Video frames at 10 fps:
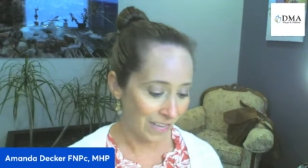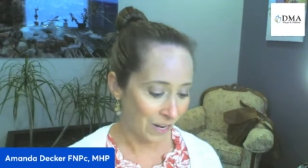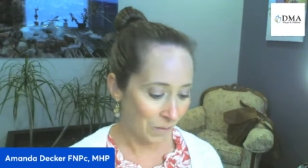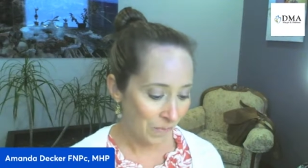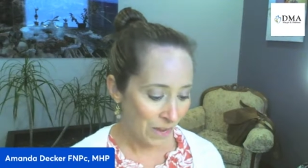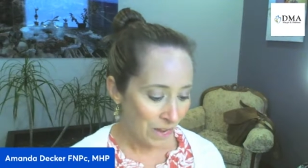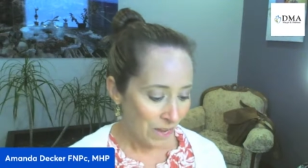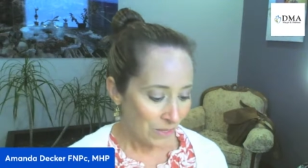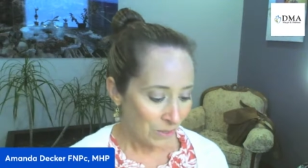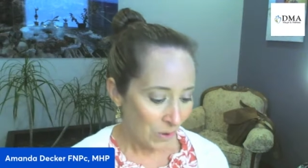there.
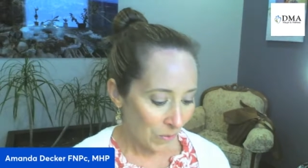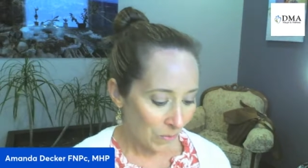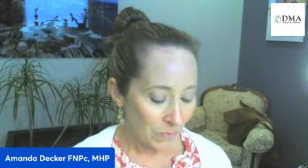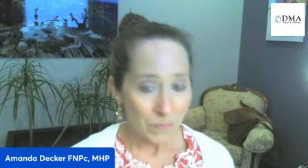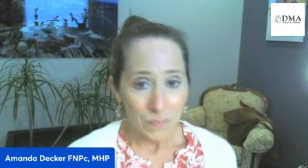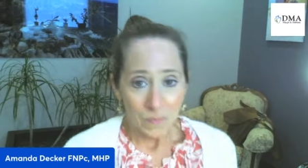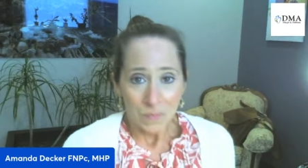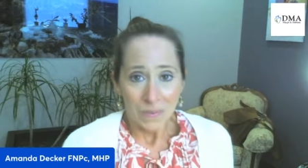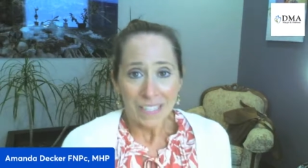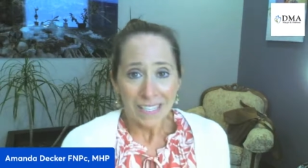So
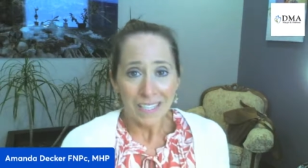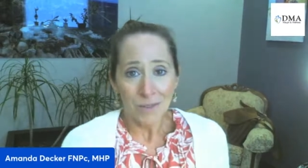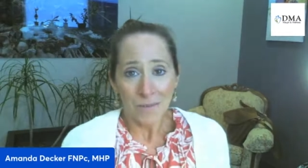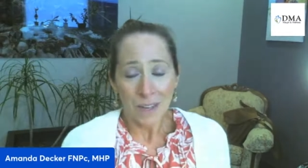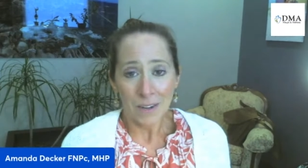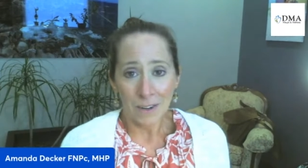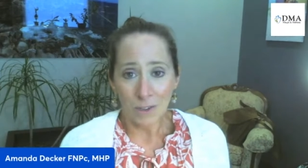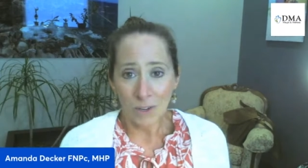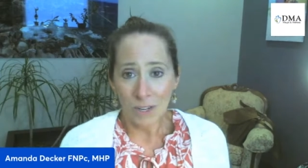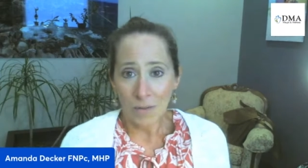these things are found in our
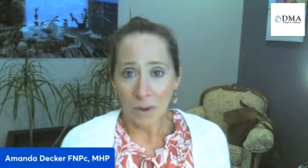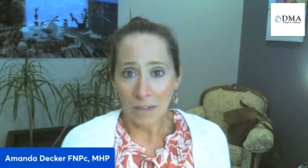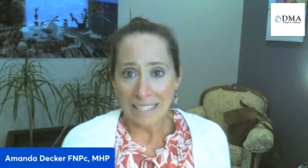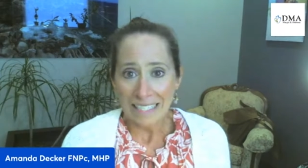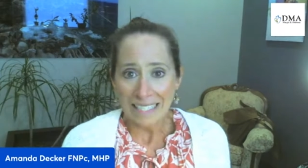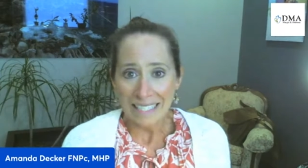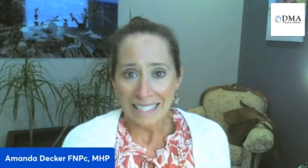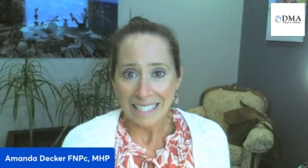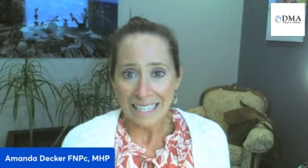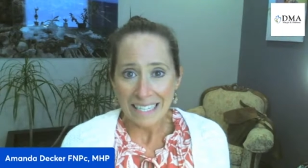drinking water.
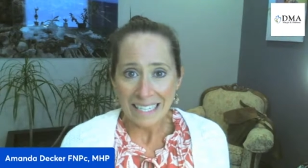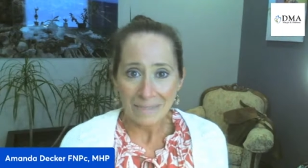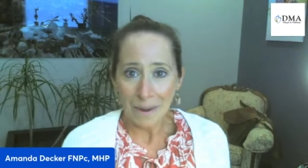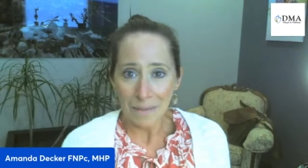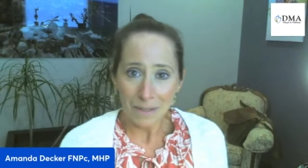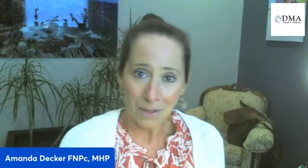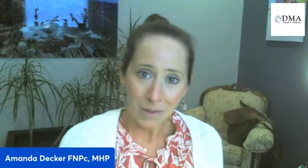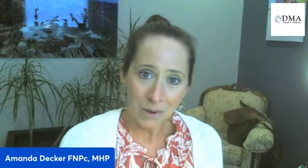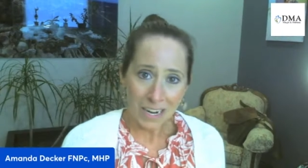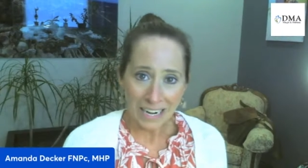Ding, ding, maybe the
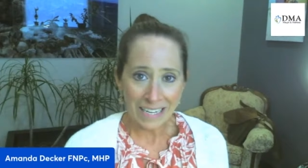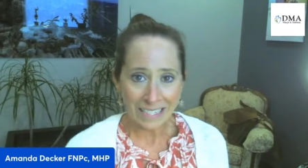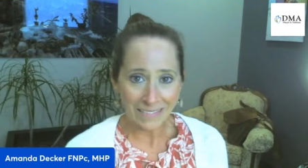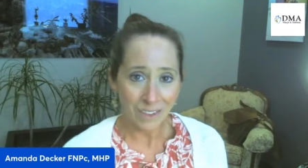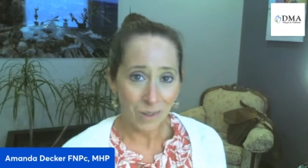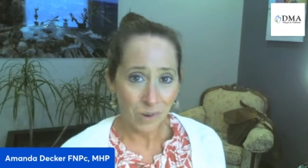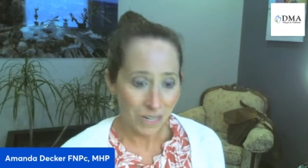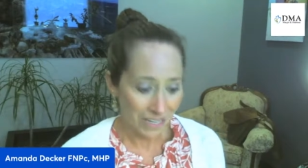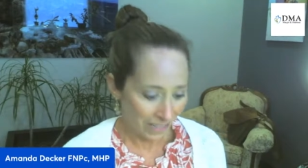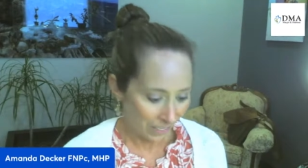chloride and
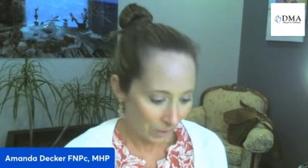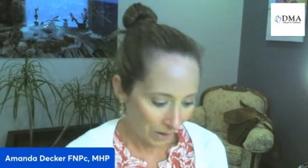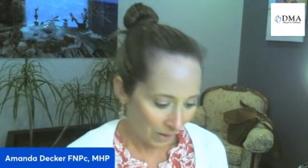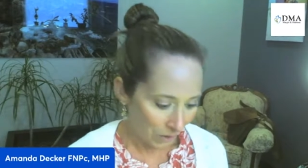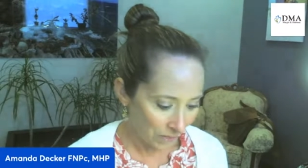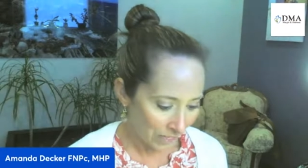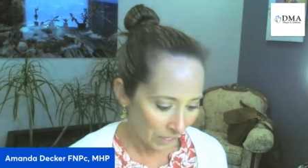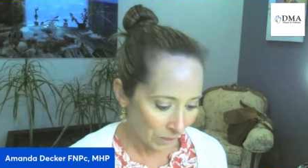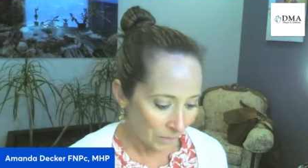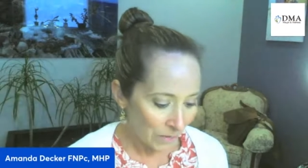chlorine, and that's why they were in
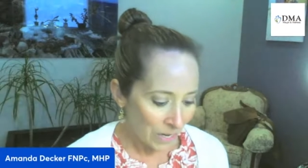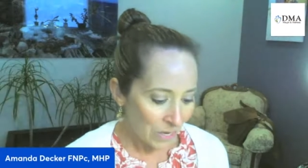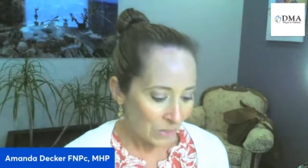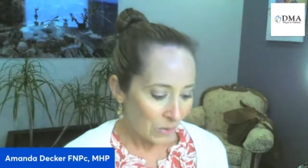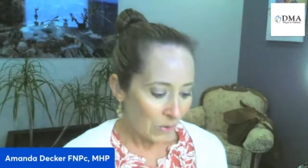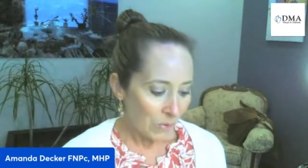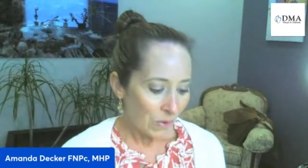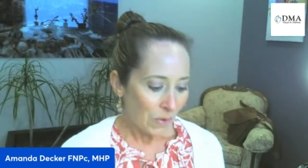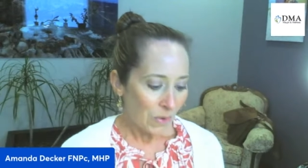there. So